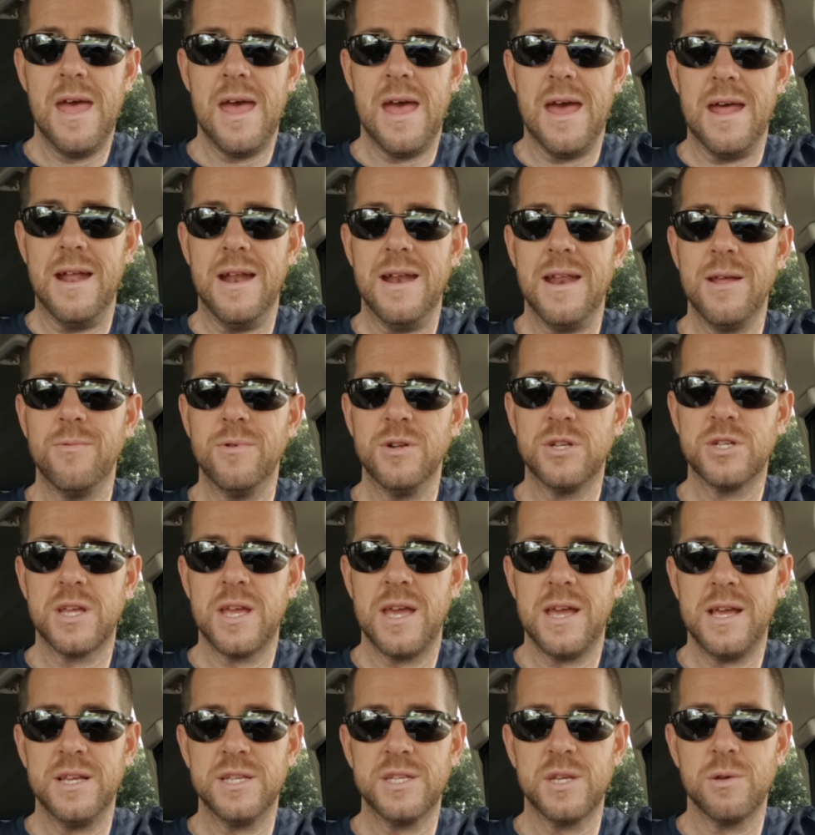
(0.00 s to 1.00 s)
and any which
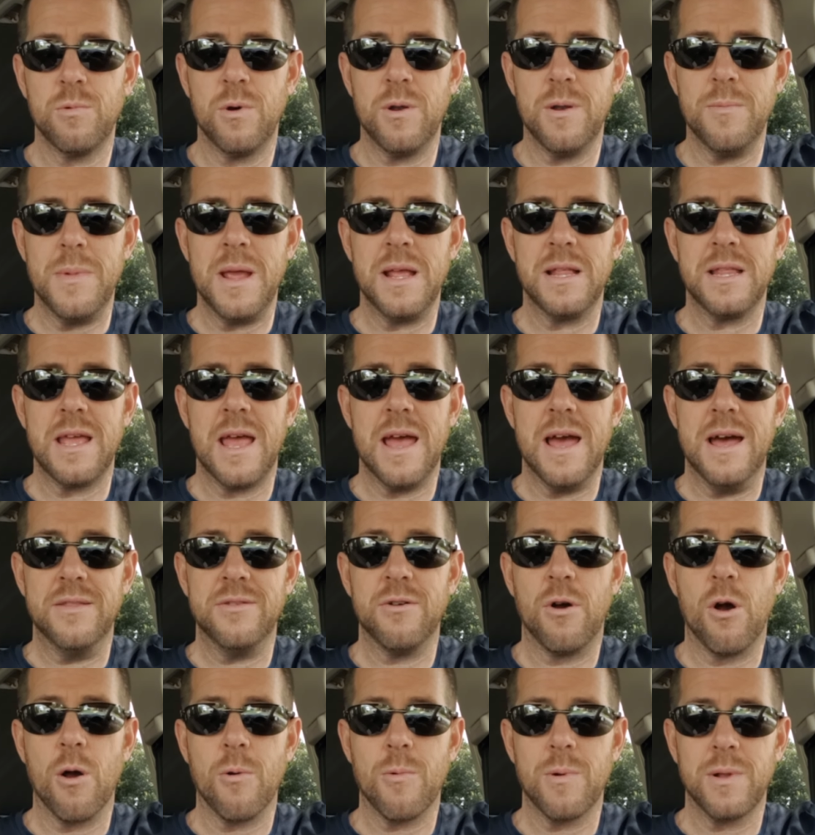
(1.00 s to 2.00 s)
case would immediately end
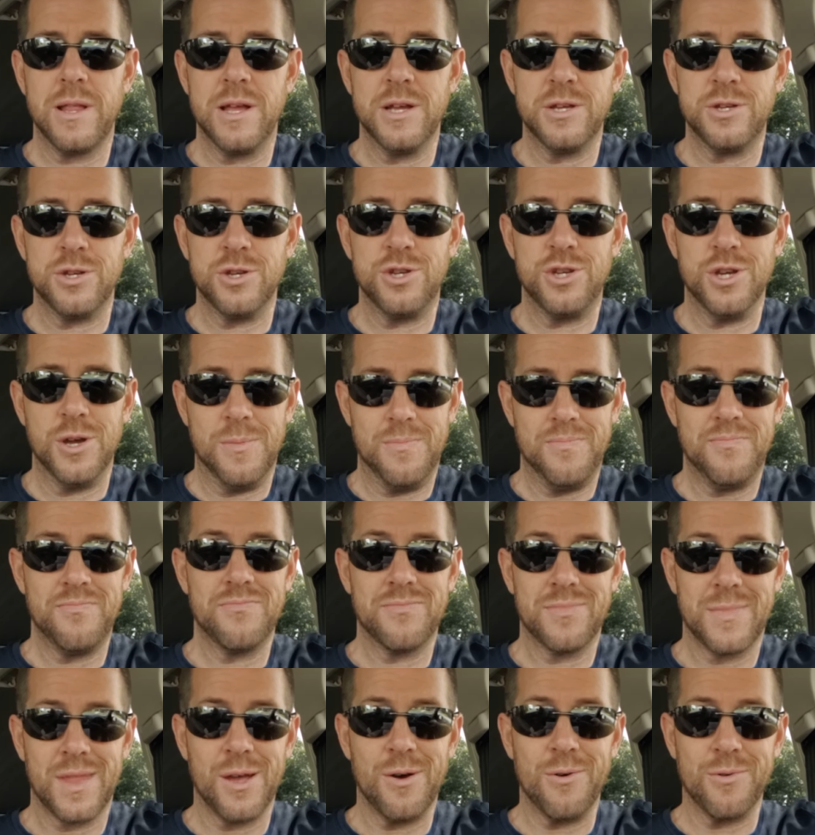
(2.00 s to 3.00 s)
our relationship.
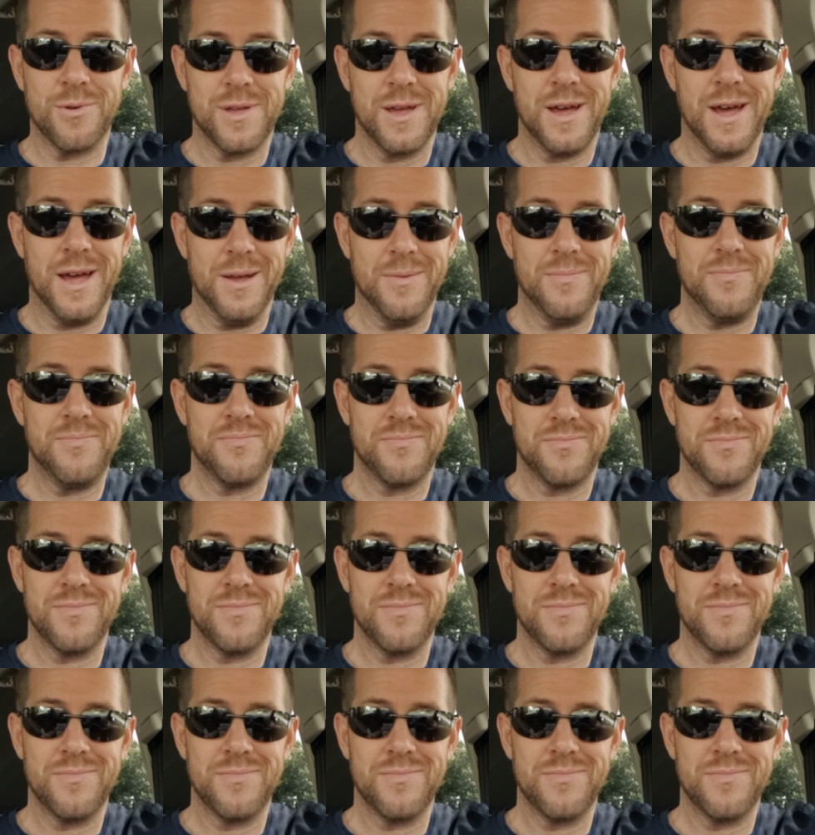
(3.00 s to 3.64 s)
Okay.